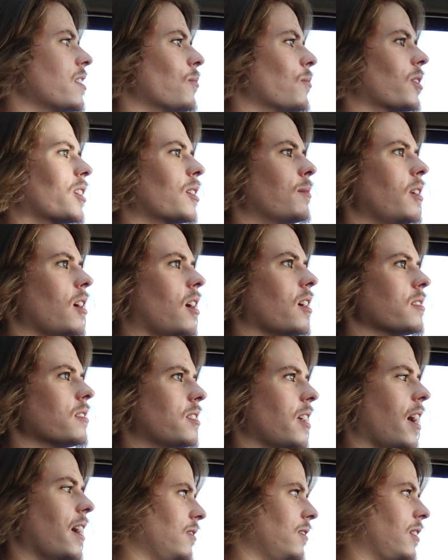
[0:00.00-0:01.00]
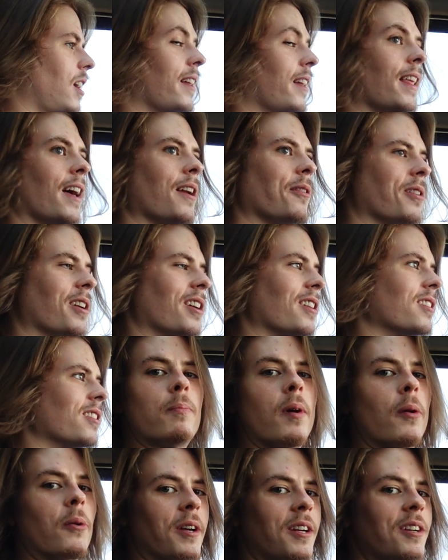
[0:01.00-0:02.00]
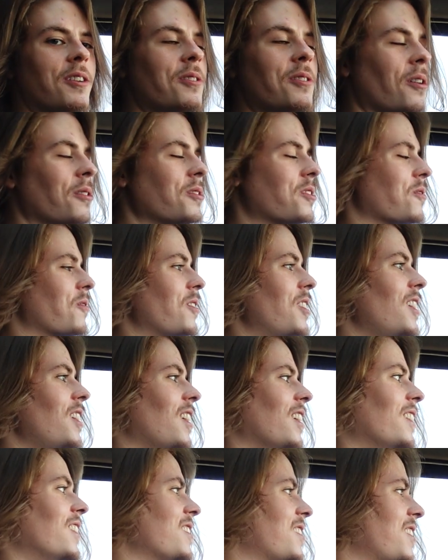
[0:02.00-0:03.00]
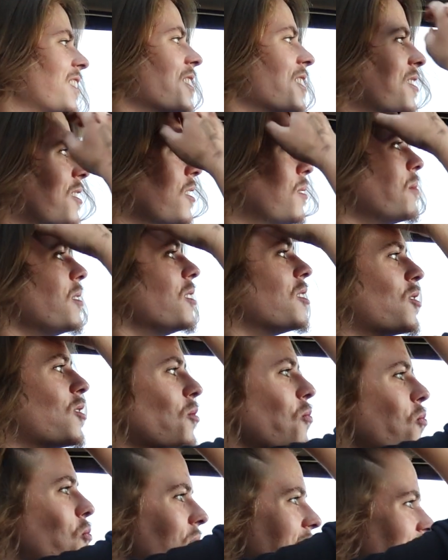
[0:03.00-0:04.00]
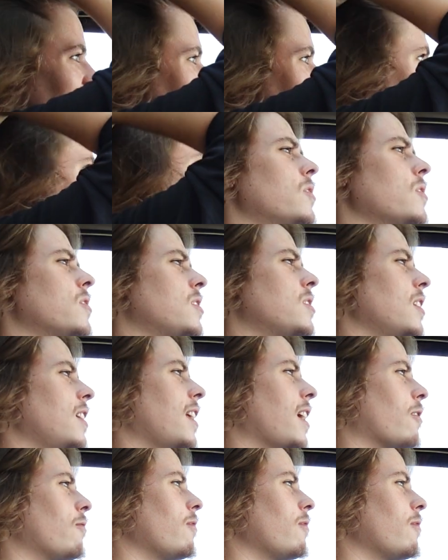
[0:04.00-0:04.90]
and we're gonna be all set. Not in that order, but we're gonna do those three, and this thing is gonna be sweet. Just sitting at a